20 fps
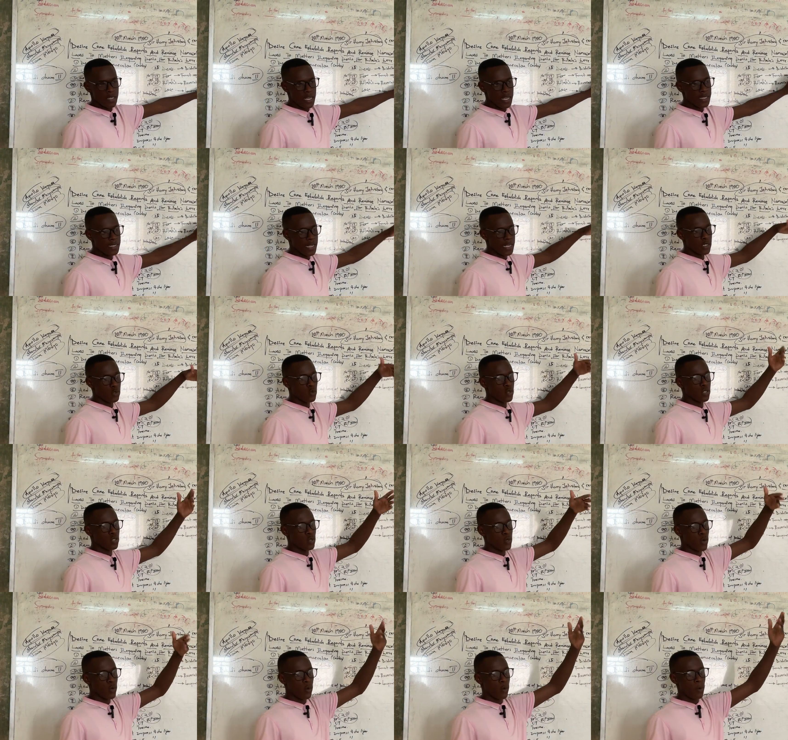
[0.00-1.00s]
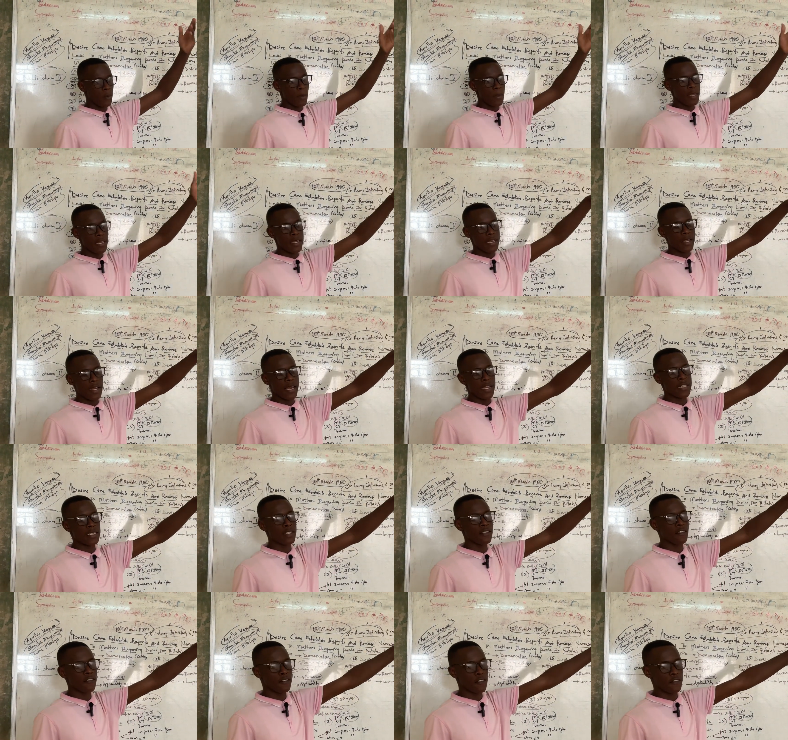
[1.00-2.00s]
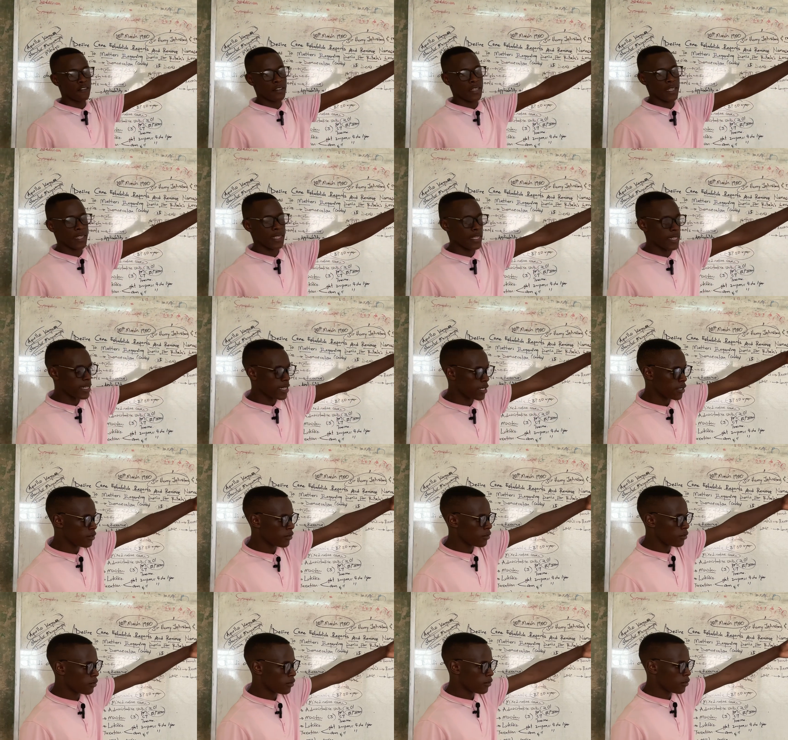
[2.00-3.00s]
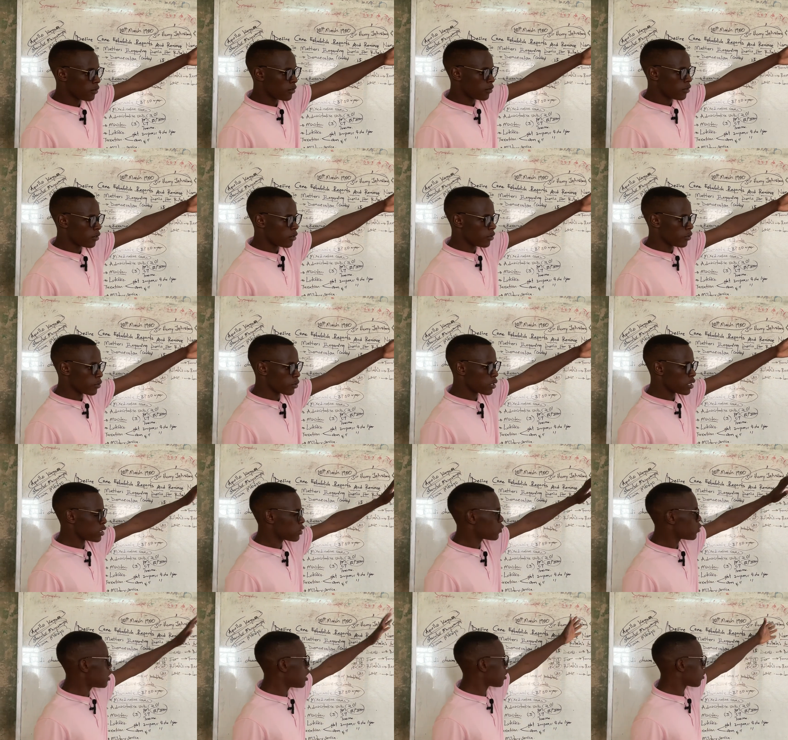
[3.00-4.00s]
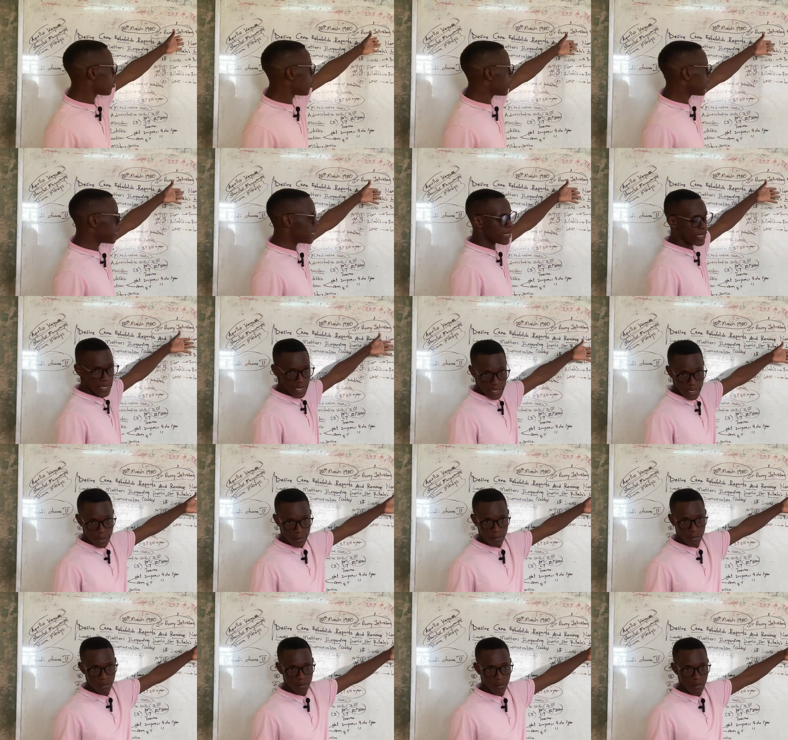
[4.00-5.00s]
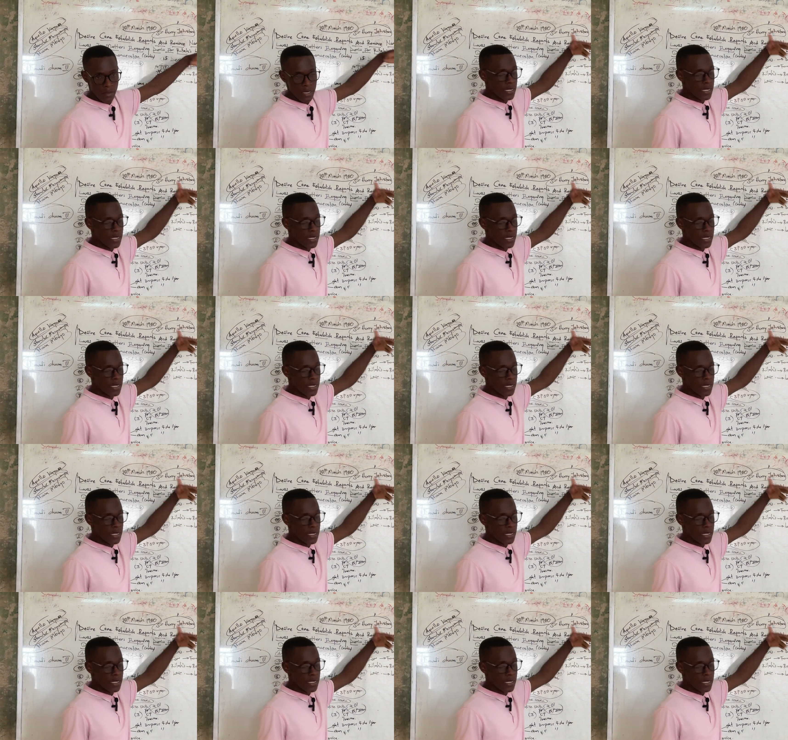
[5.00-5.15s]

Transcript: Just as we saw in the 1953. You get where Cohen came.